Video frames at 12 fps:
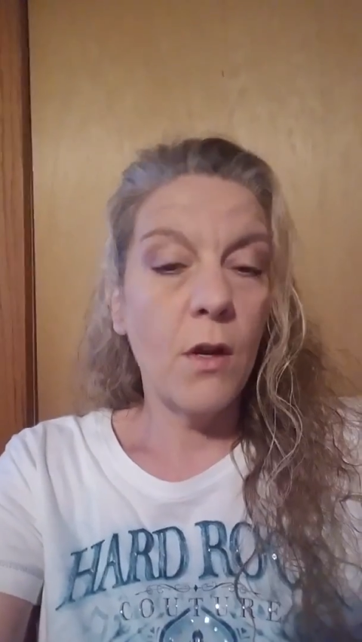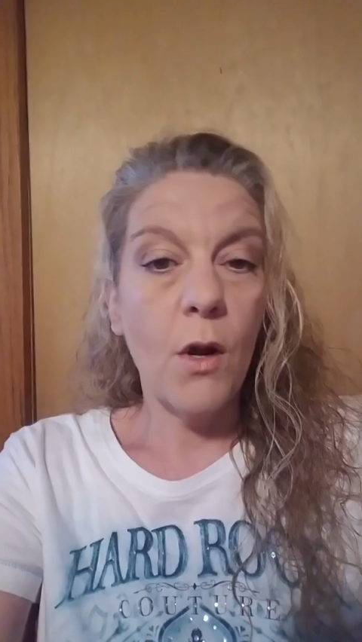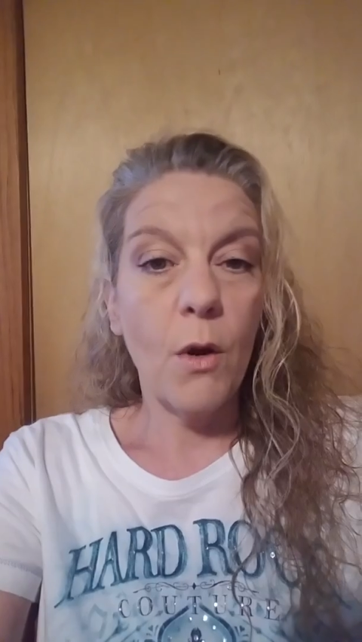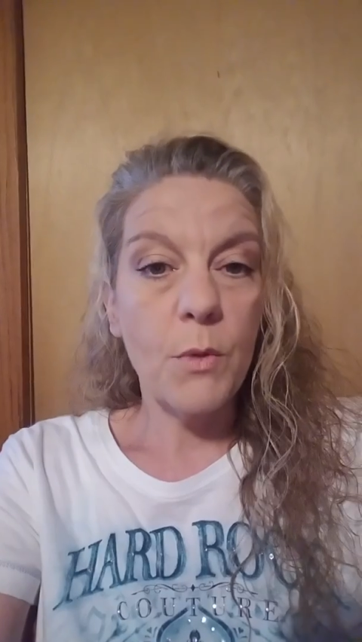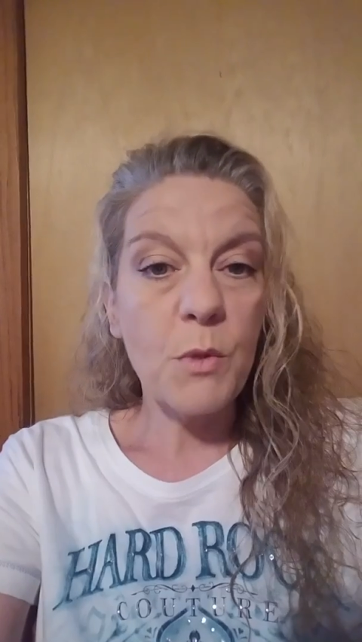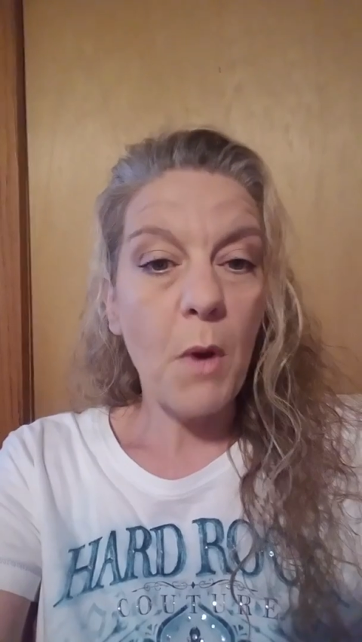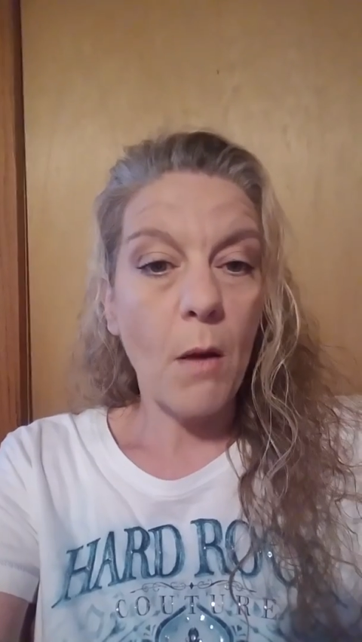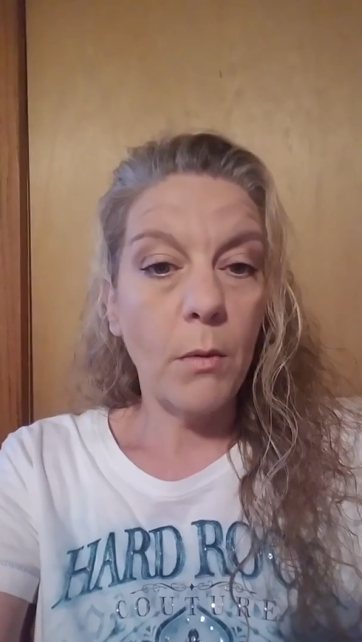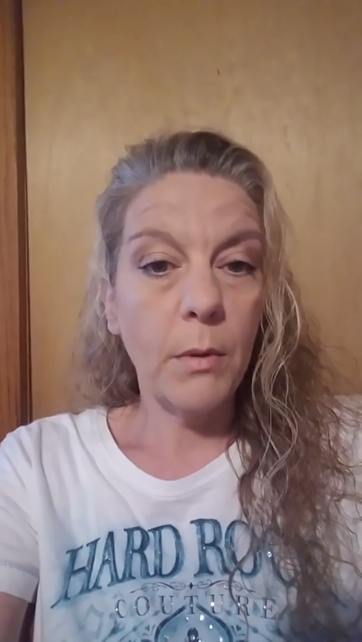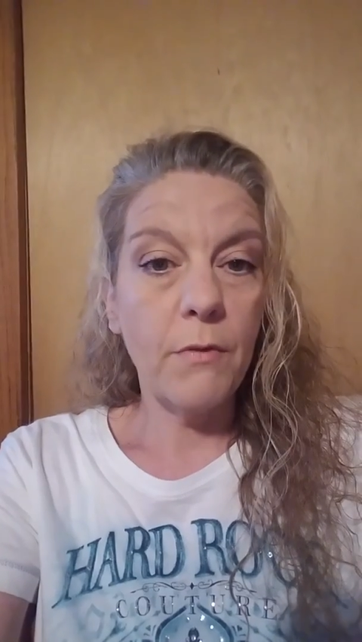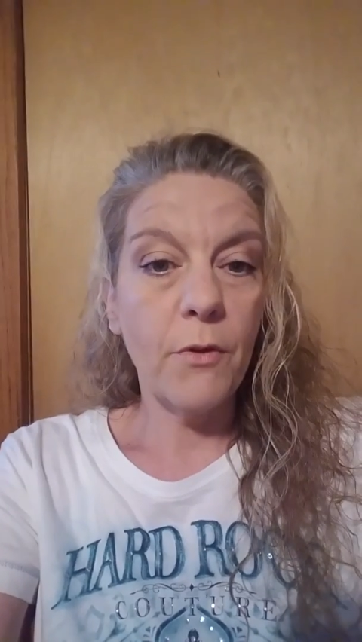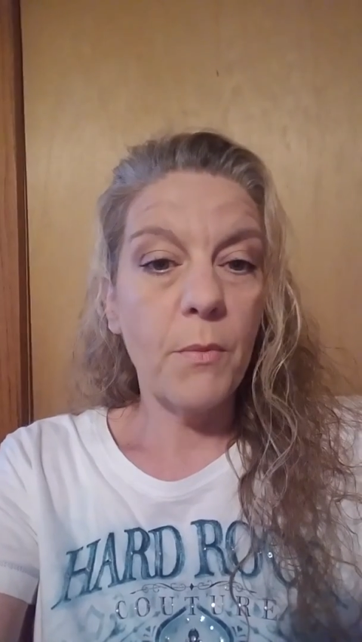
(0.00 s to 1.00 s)
it was
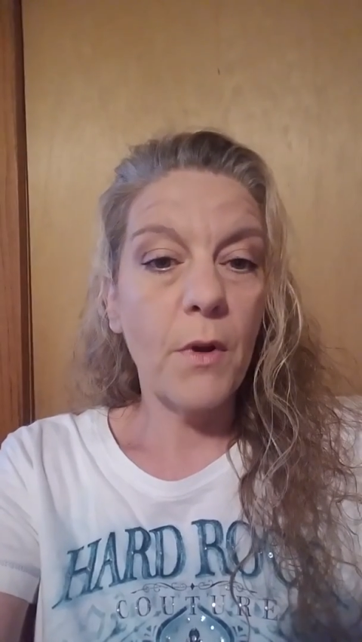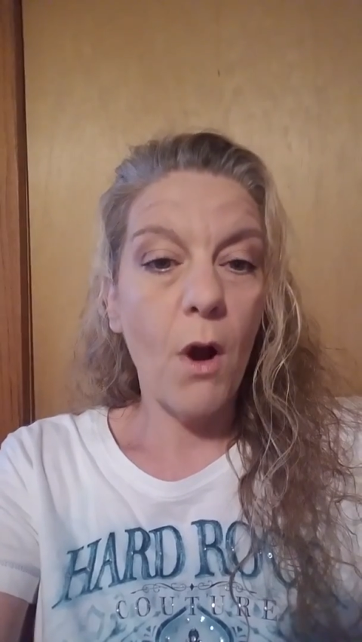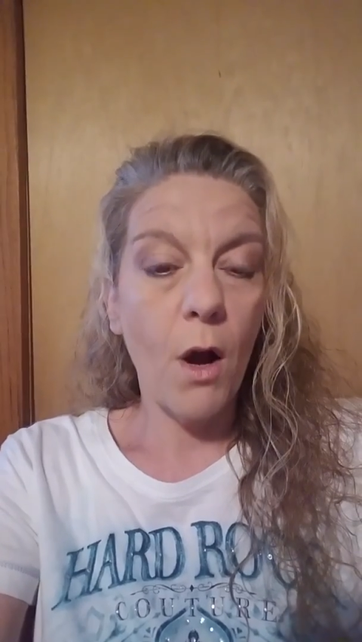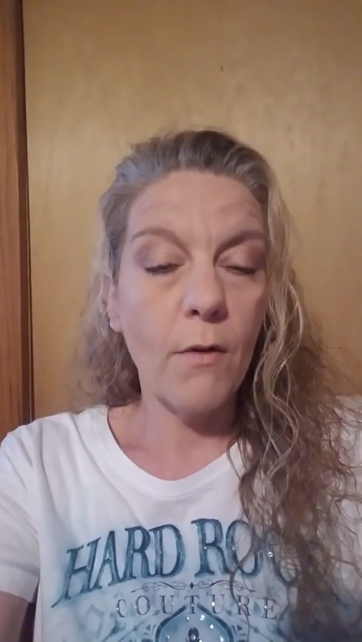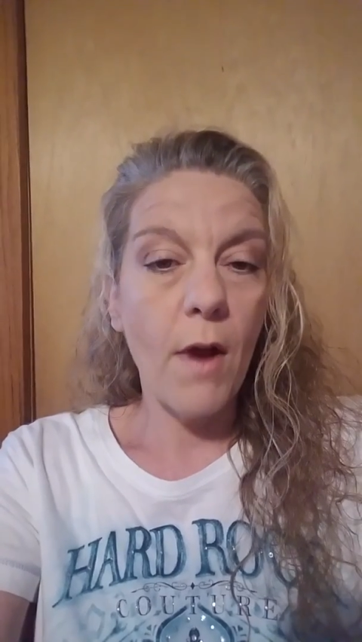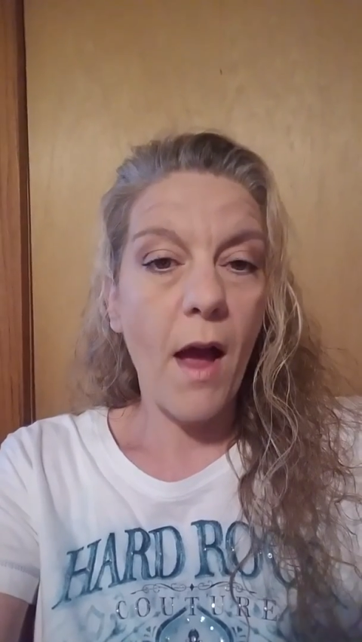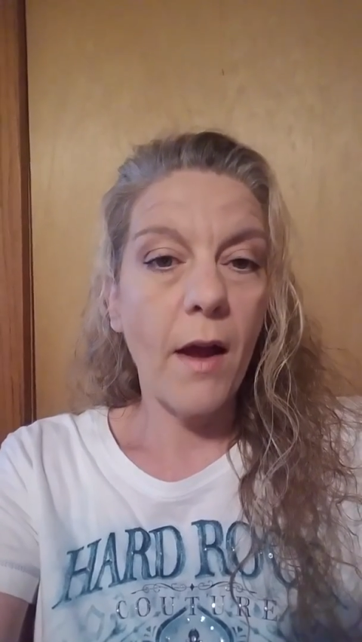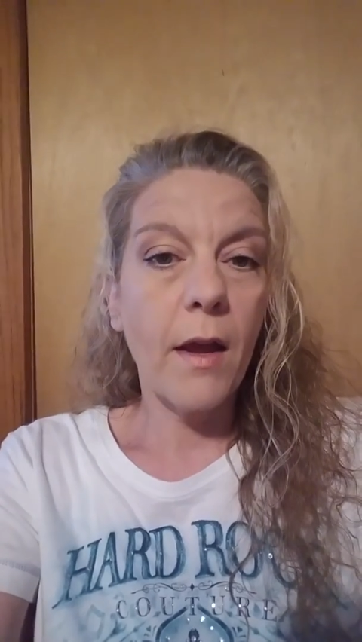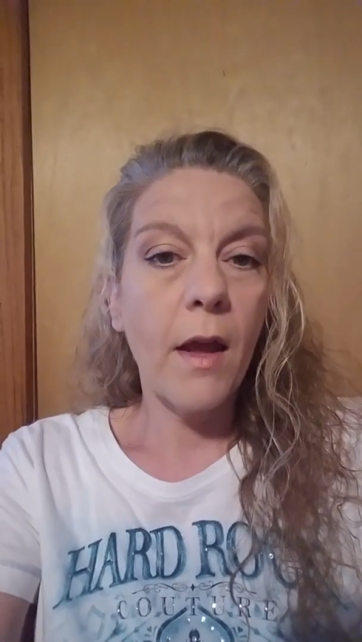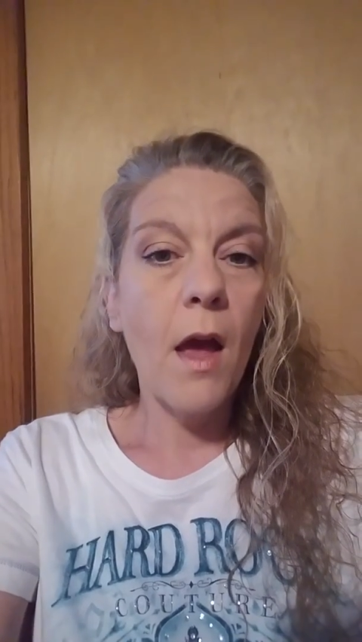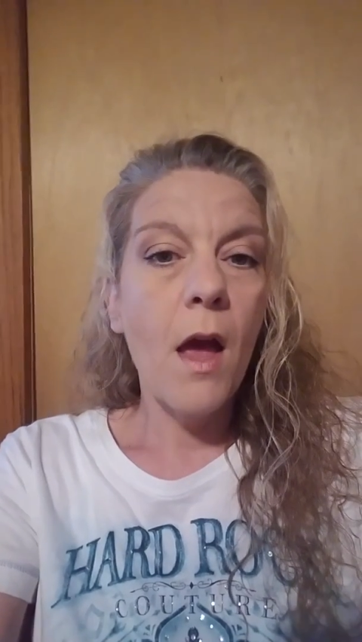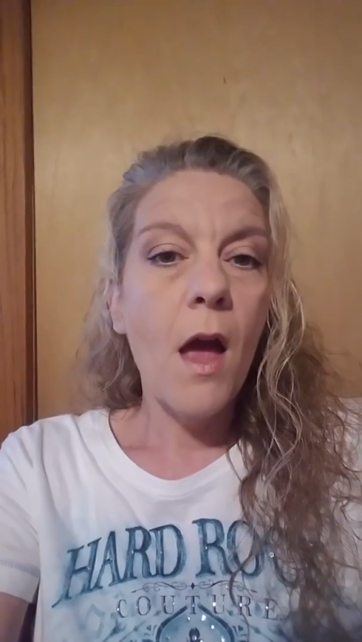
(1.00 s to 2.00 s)
probably from the car wreck.